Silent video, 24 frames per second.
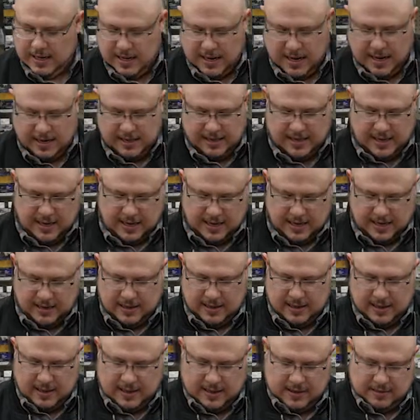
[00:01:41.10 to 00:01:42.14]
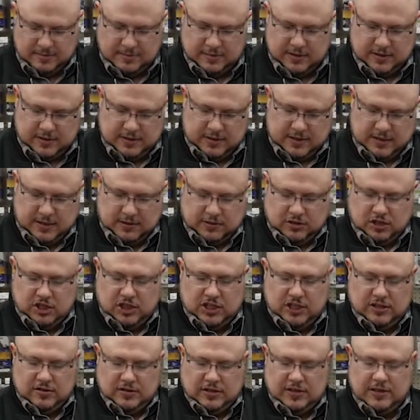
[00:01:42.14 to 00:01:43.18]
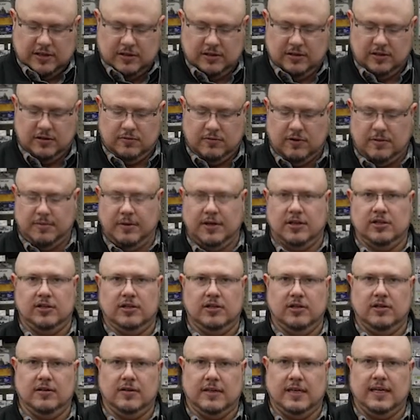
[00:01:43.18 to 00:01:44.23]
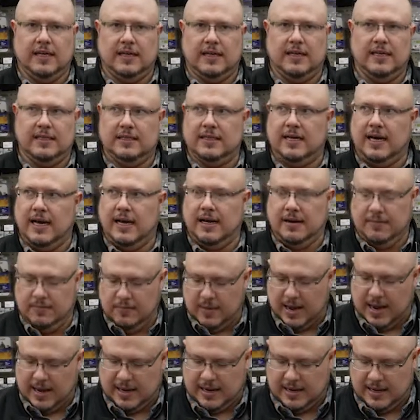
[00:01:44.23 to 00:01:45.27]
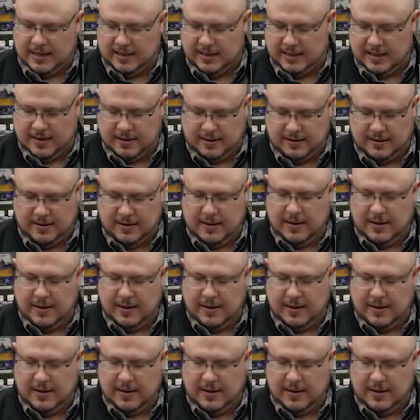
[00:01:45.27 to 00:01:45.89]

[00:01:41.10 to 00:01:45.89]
And then there's a little shield here. You want to make sure you get this item back in there.